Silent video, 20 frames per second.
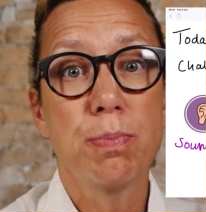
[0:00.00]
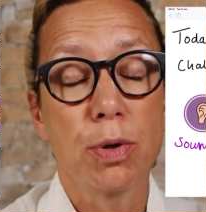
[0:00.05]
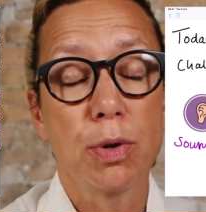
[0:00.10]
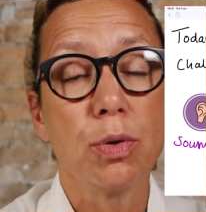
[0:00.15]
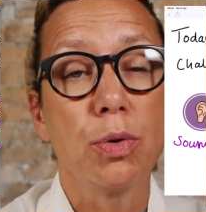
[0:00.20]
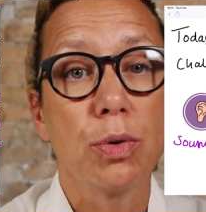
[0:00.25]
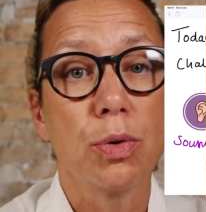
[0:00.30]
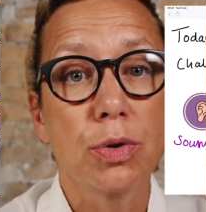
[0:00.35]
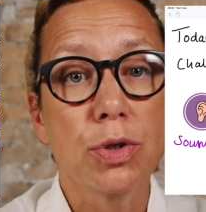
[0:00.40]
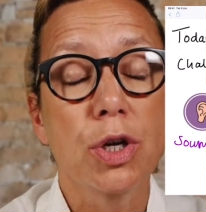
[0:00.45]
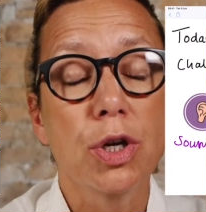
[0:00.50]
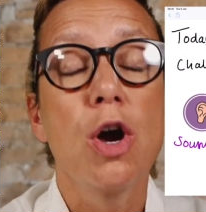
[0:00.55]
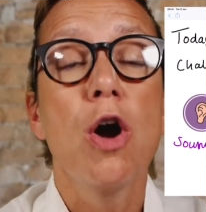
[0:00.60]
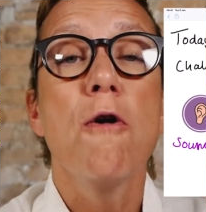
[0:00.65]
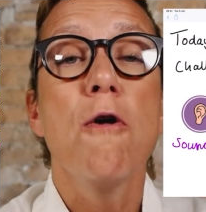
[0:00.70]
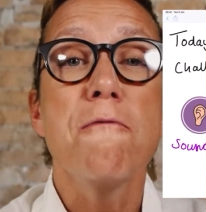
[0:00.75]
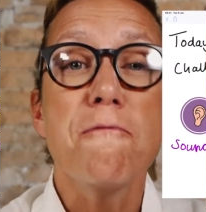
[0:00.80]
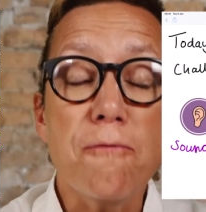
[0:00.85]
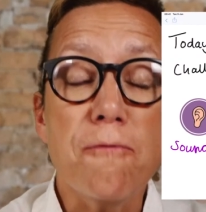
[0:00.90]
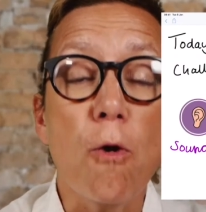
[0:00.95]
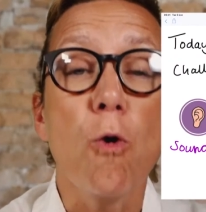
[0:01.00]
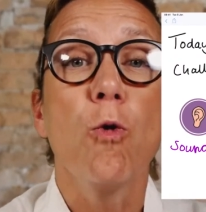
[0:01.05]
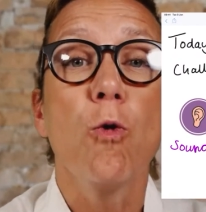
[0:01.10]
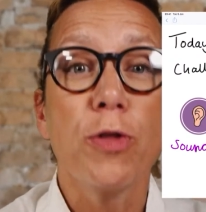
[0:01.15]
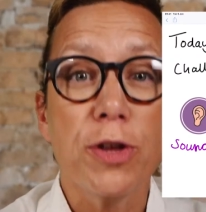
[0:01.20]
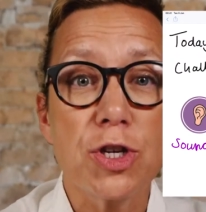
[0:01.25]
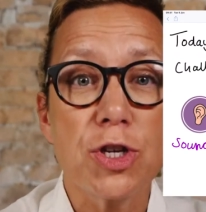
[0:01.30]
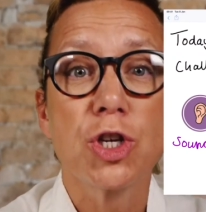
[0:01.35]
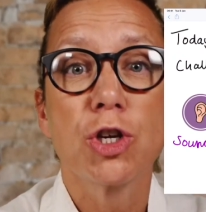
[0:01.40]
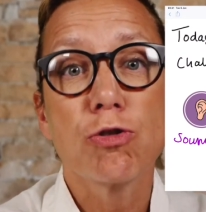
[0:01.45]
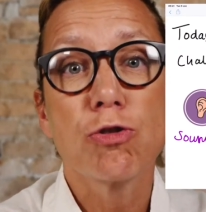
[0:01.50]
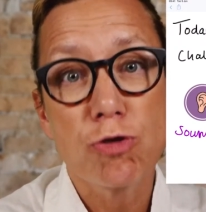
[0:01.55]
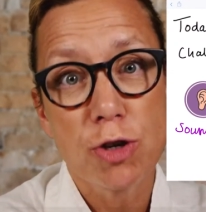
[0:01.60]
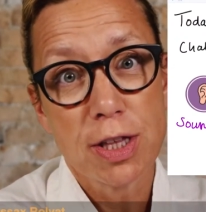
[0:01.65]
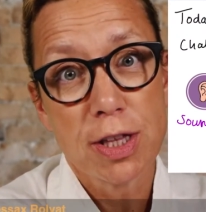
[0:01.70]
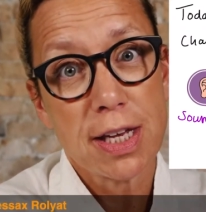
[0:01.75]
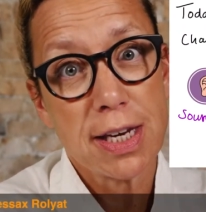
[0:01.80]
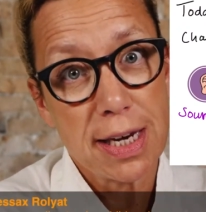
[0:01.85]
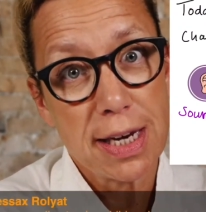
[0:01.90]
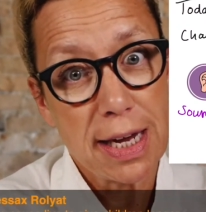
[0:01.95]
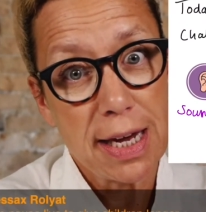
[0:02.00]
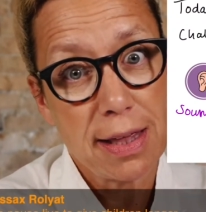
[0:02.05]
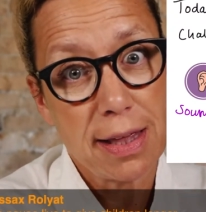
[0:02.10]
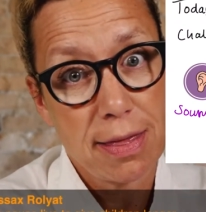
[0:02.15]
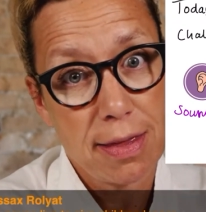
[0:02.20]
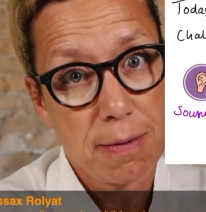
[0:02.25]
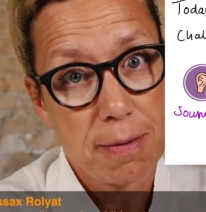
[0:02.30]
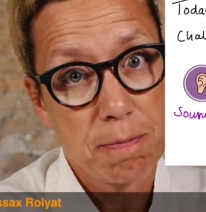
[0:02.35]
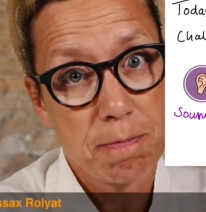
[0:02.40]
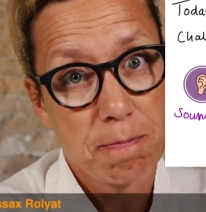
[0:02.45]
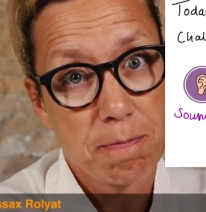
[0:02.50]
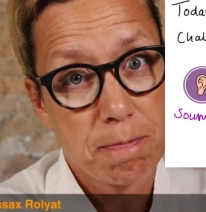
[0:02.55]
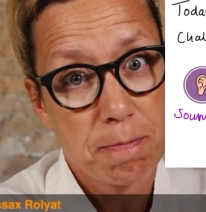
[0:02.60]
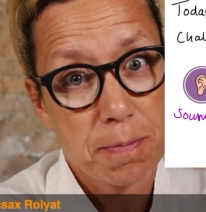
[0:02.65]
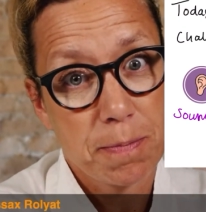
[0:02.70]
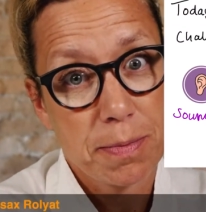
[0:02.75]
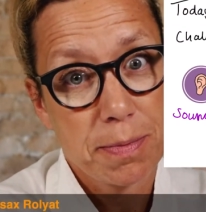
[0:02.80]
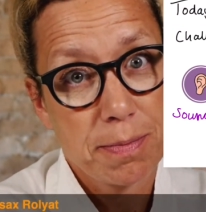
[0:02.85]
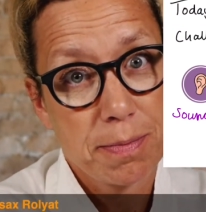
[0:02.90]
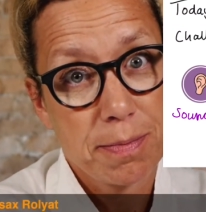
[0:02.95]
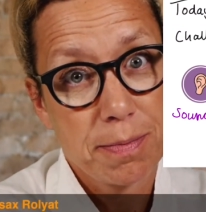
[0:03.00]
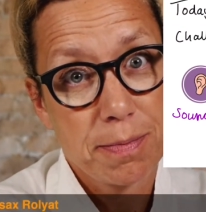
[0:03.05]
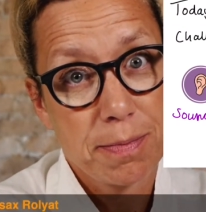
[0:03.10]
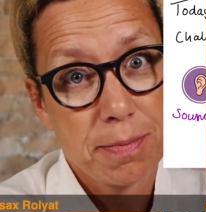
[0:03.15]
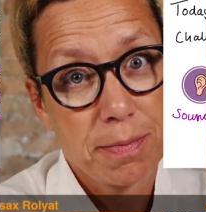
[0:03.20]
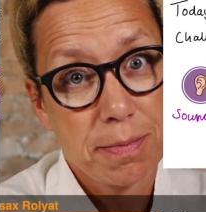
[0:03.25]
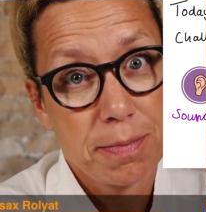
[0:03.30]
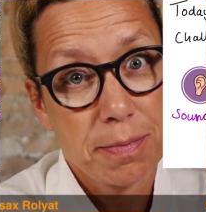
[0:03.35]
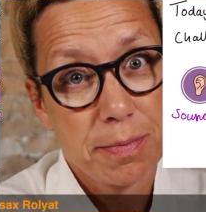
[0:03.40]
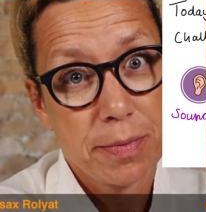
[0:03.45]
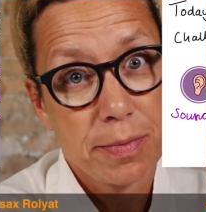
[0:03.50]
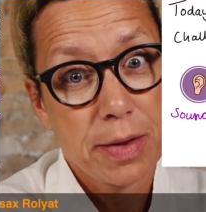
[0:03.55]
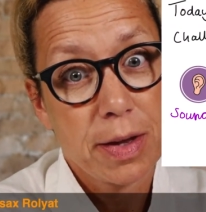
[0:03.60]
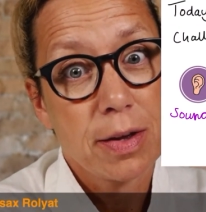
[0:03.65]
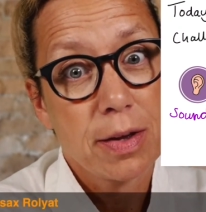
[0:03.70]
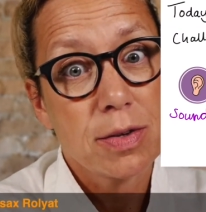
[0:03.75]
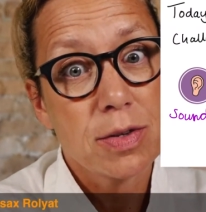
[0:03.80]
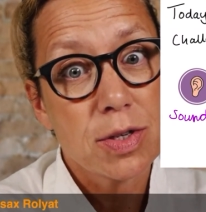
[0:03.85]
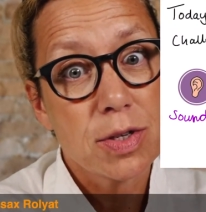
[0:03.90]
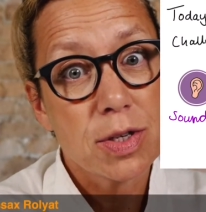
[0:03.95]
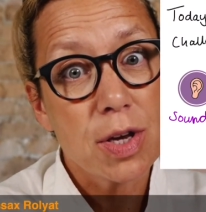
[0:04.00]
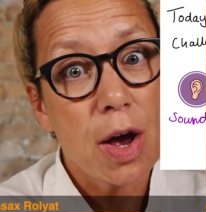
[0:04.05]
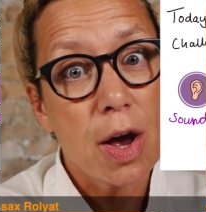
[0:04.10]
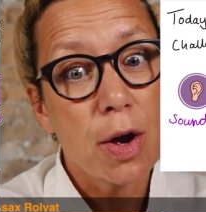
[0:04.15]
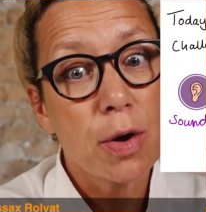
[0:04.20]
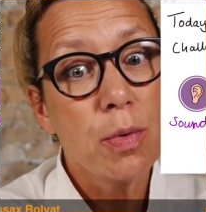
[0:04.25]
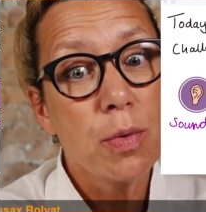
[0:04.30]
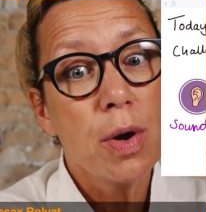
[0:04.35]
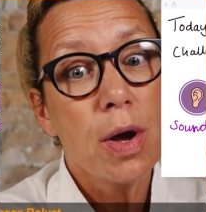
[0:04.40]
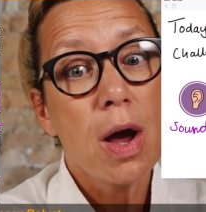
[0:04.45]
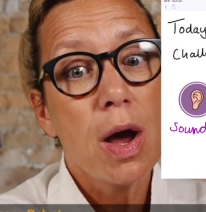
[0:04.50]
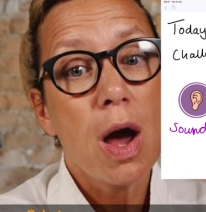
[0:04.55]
board for the children that need them. So,